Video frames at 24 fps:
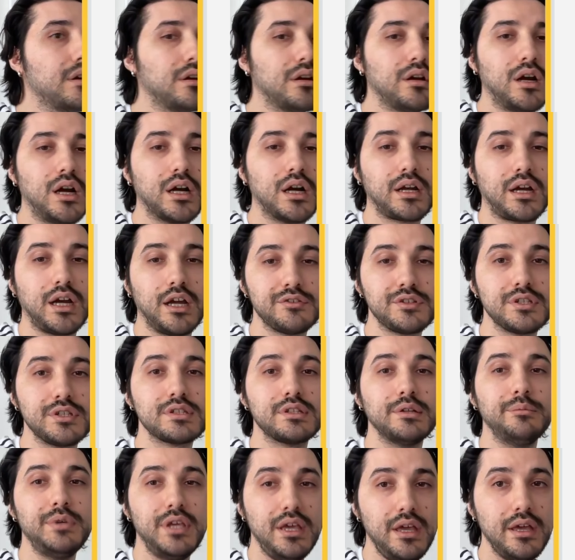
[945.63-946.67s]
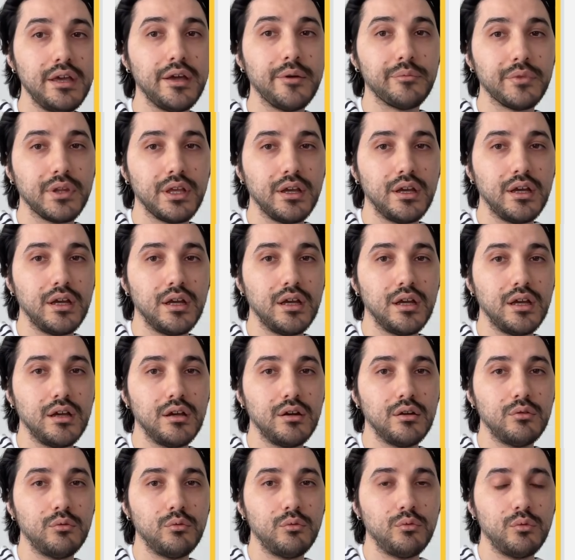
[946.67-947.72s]
Archive system, yeah.
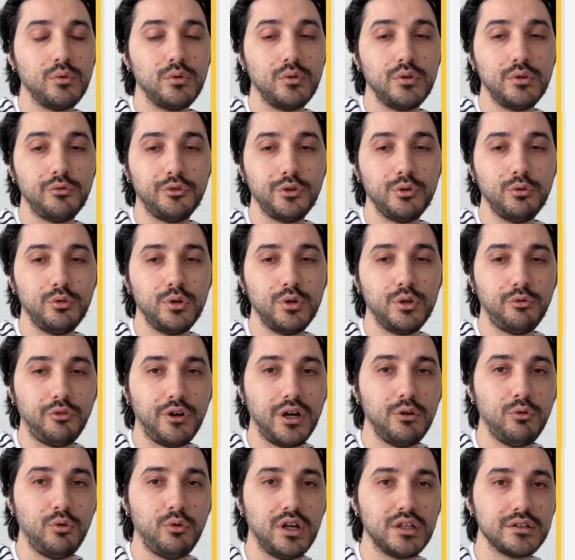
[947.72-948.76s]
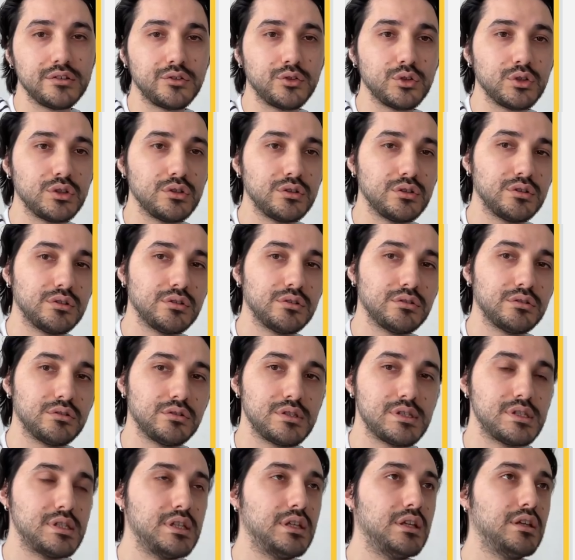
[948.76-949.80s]
If I want to
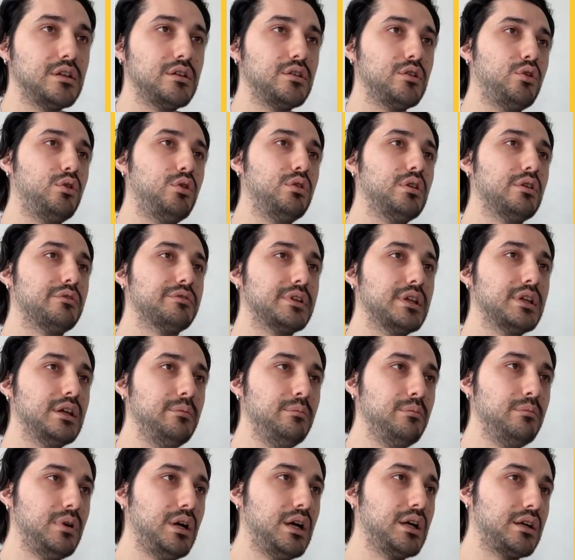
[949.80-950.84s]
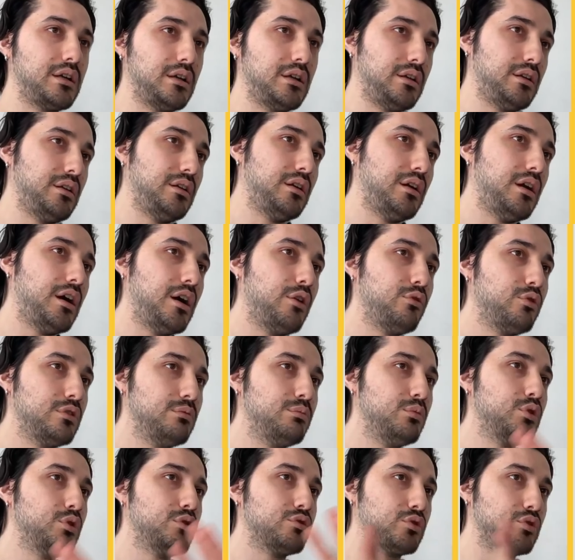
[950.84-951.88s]
see all of them, I will
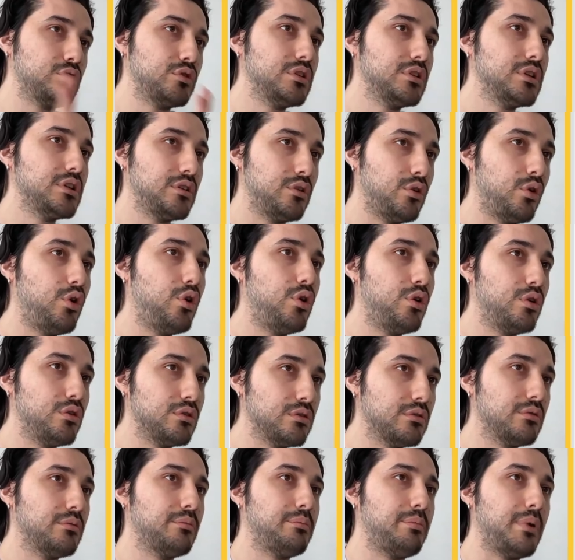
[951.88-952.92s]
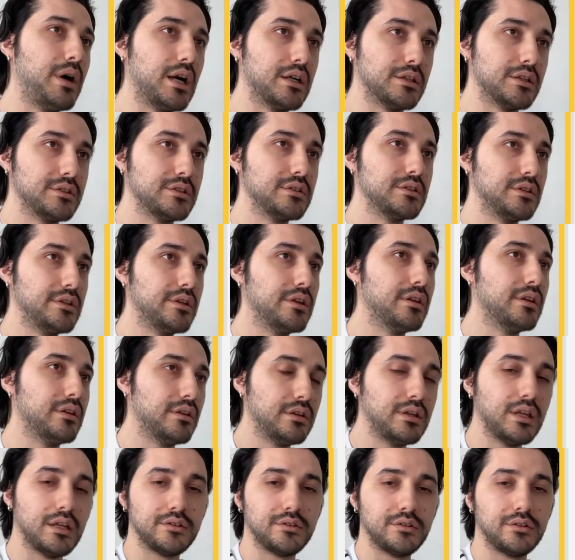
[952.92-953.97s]
move to the all part in
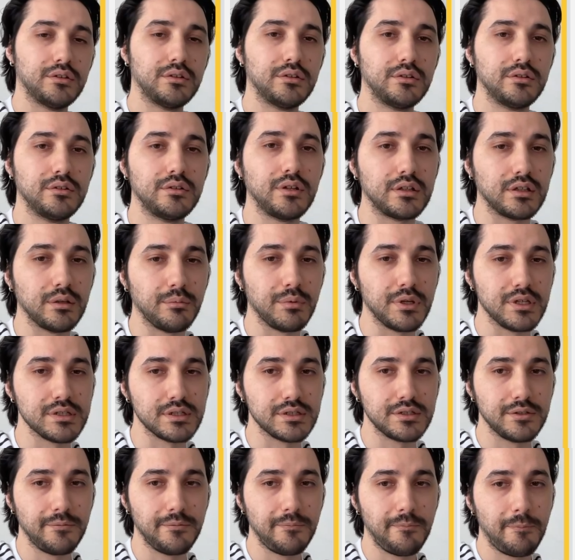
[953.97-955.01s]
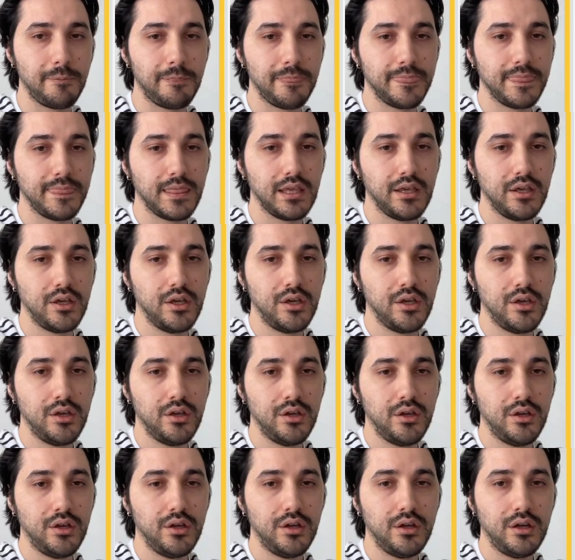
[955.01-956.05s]
that databases.
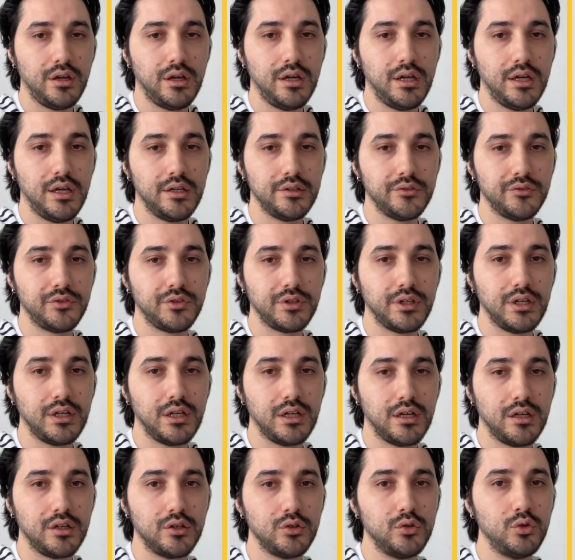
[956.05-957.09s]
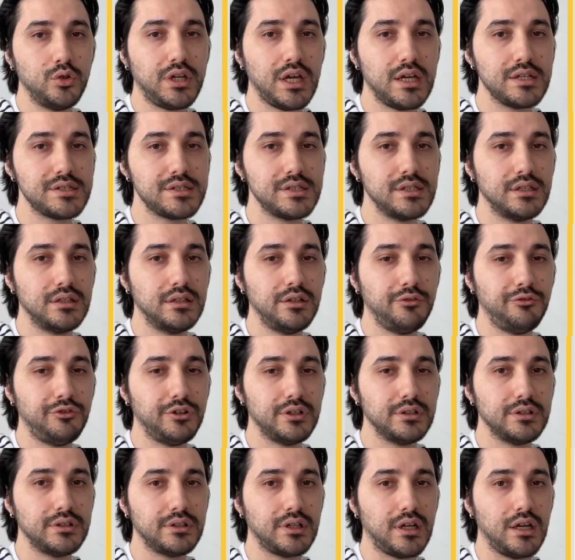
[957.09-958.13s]
And you can see the
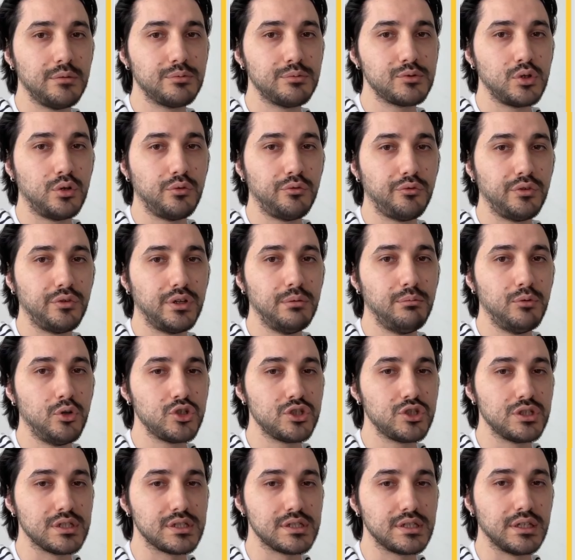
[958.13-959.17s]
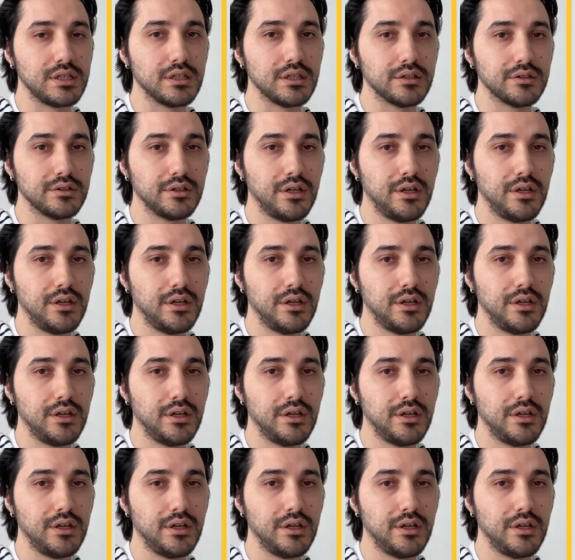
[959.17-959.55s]
different types of emojis here.